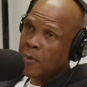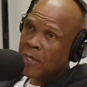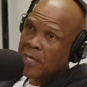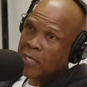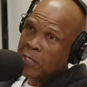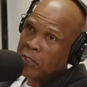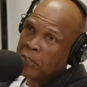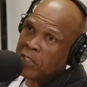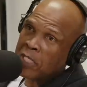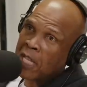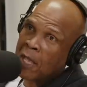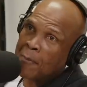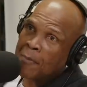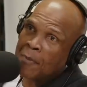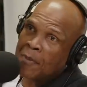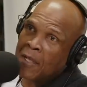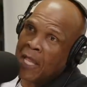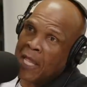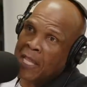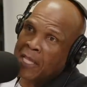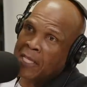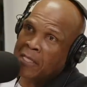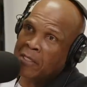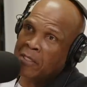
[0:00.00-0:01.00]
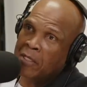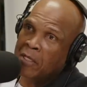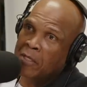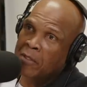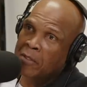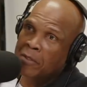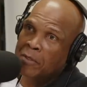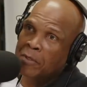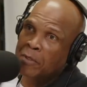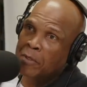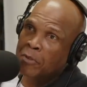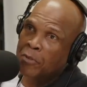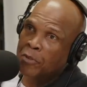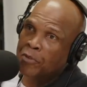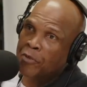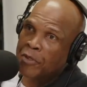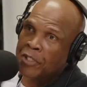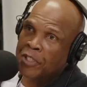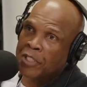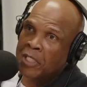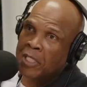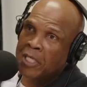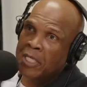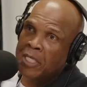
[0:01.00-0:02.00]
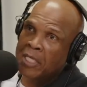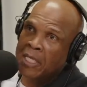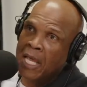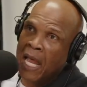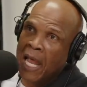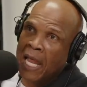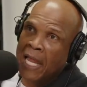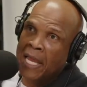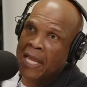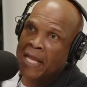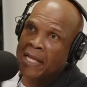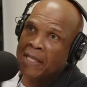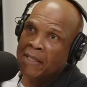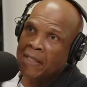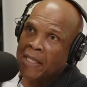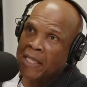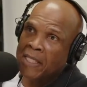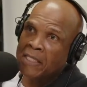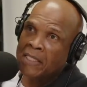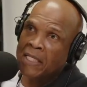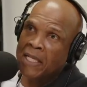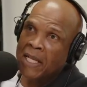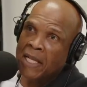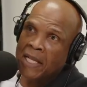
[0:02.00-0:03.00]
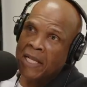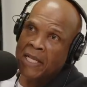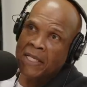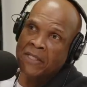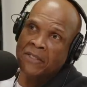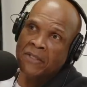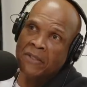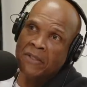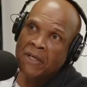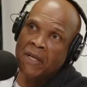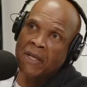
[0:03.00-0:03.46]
really on top of like your nutrition and diet and things of that nature